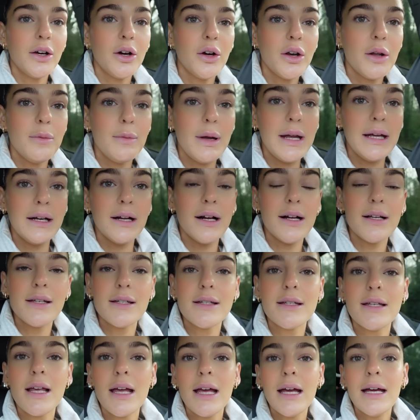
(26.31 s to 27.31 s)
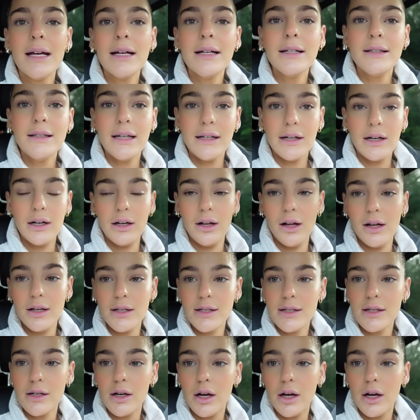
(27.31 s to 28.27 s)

Connor made us dinner last